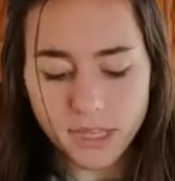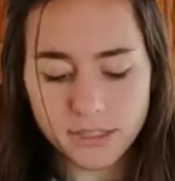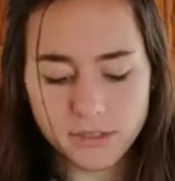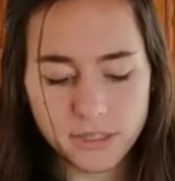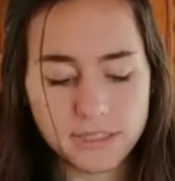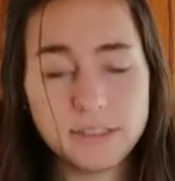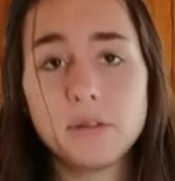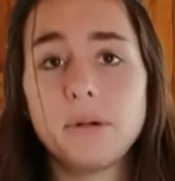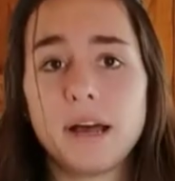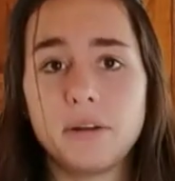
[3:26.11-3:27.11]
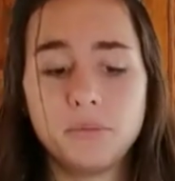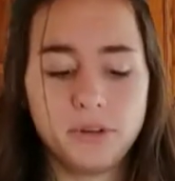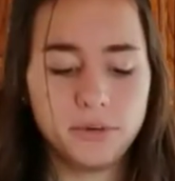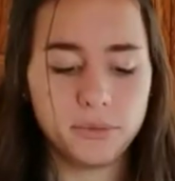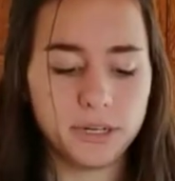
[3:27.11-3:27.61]
So this is our bottom
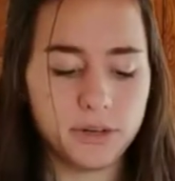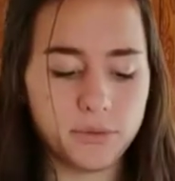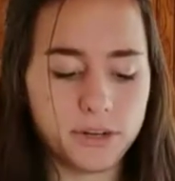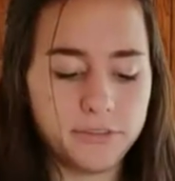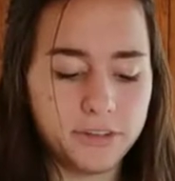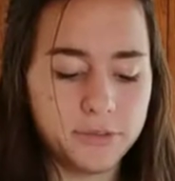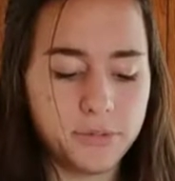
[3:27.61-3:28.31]
one. We're going to want to first